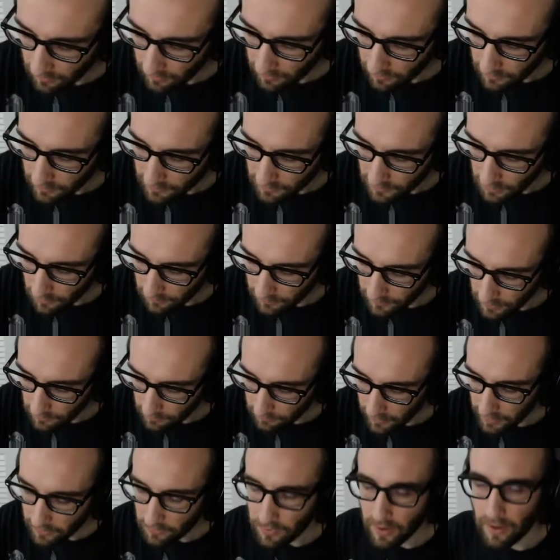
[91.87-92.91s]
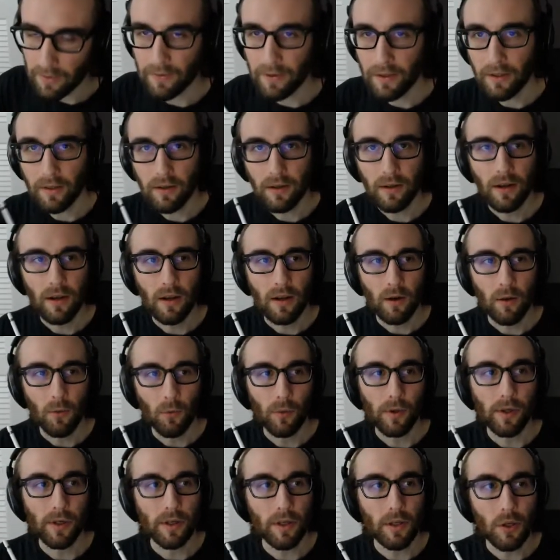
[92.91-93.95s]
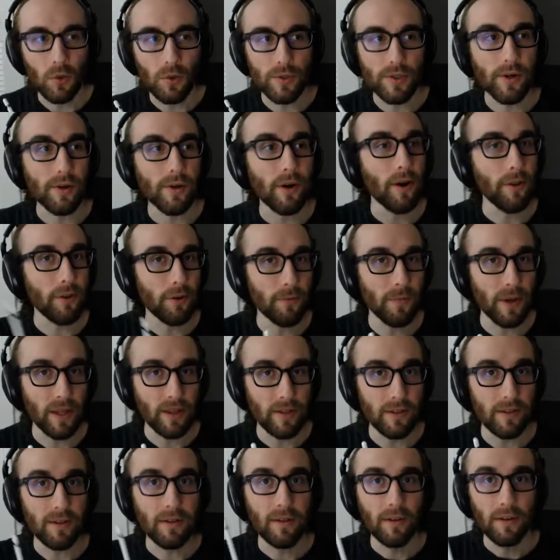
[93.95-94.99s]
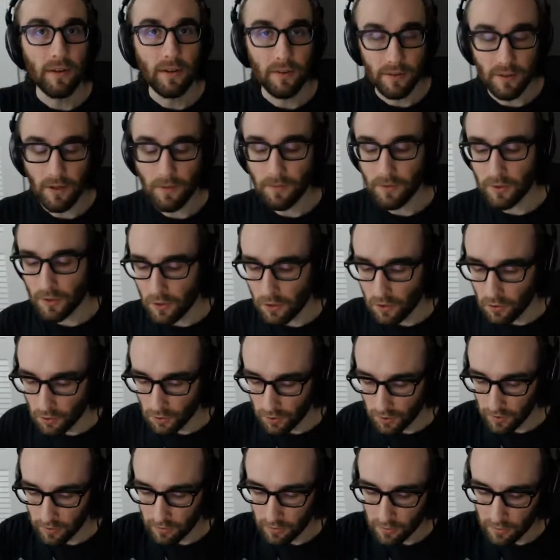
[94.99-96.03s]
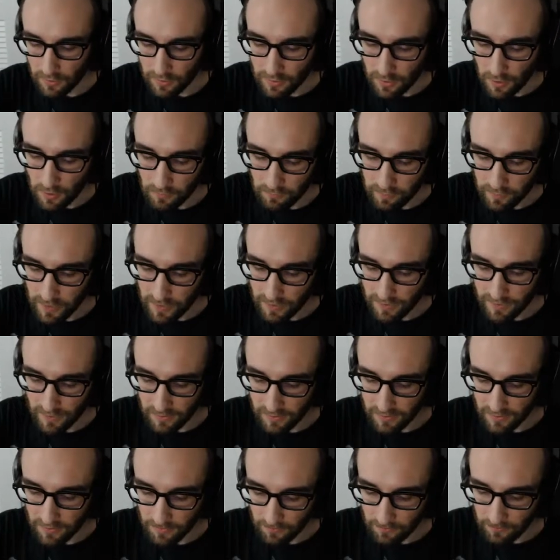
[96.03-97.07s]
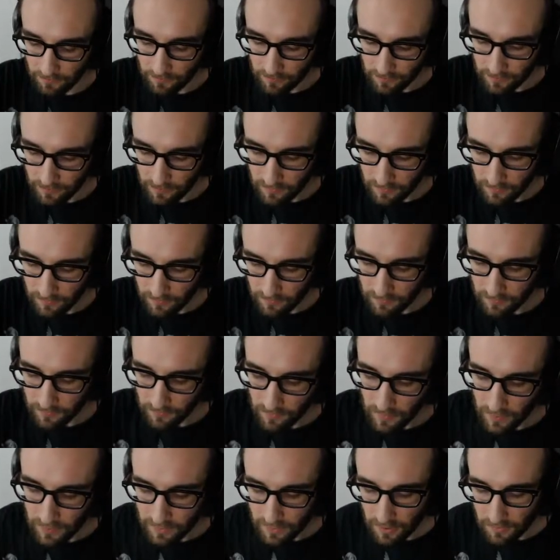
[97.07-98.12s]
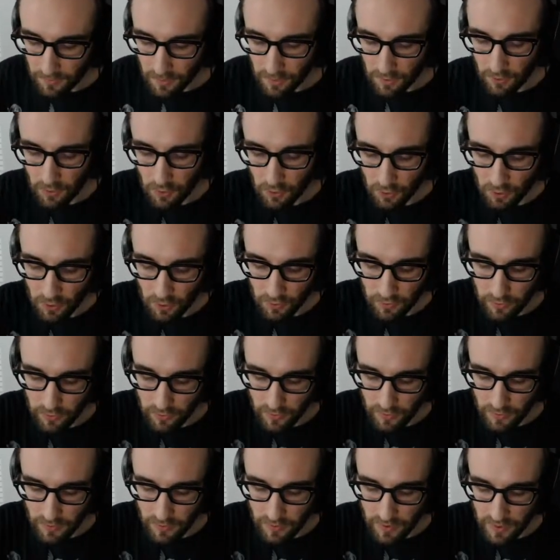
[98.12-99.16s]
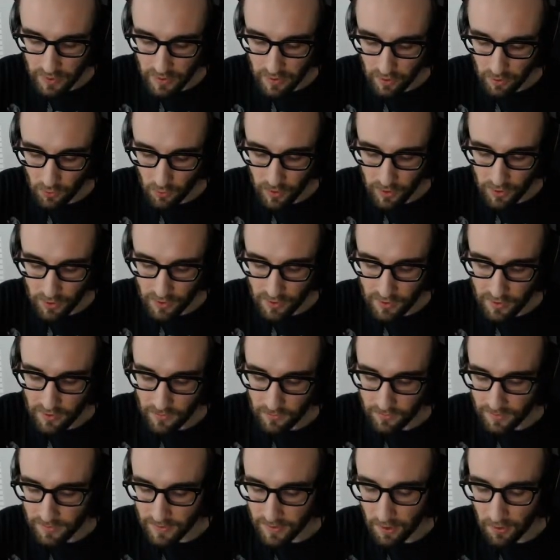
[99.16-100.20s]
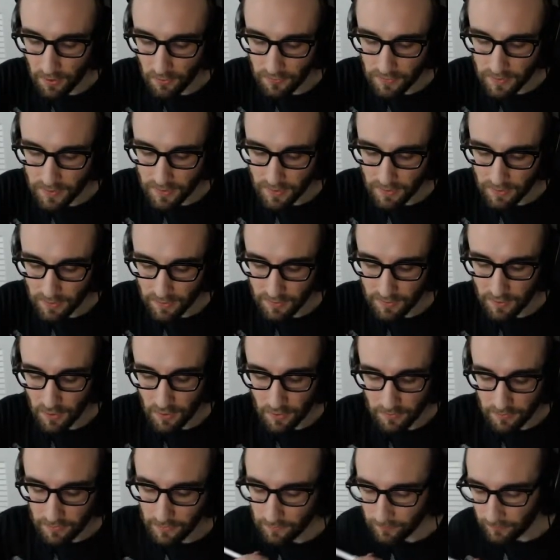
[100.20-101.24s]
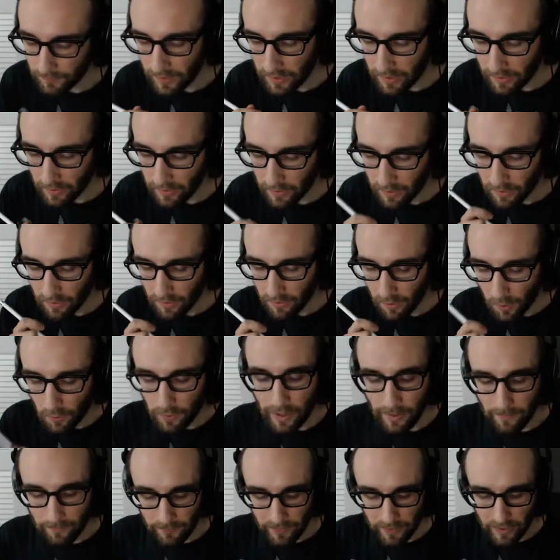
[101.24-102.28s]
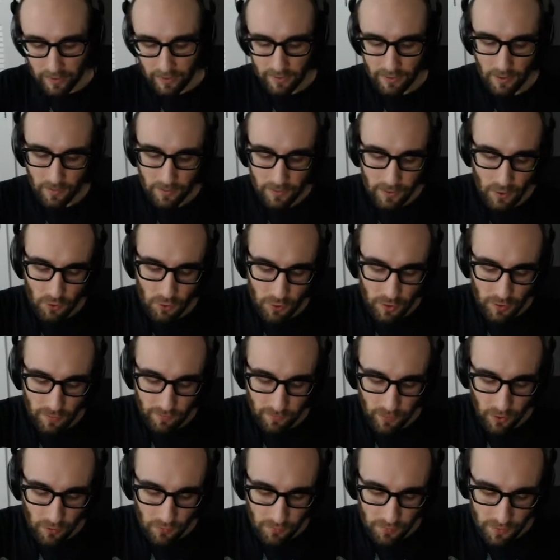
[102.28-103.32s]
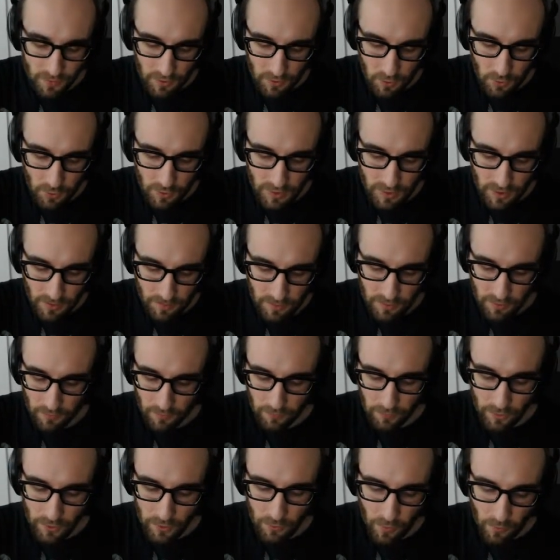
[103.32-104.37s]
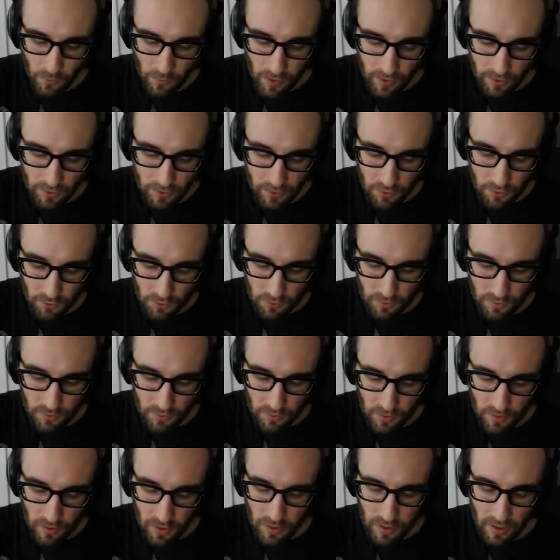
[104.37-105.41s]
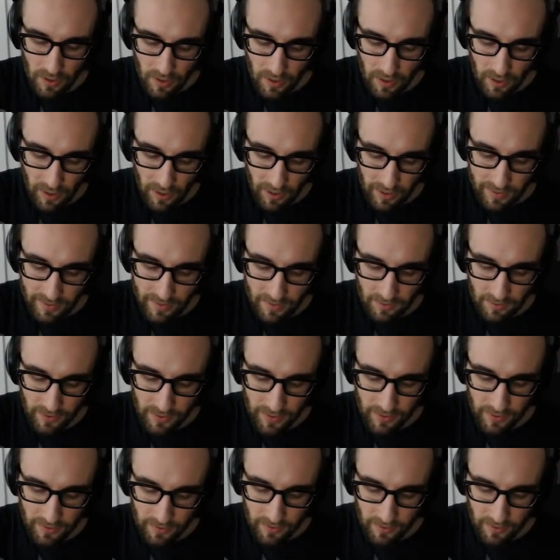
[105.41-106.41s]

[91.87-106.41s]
solving it by graphing, we're going to use our other method, substitution, to solve this system. Substitution uses the equations themselves to solve. Okay, substitution involves two steps. So first we want to isolate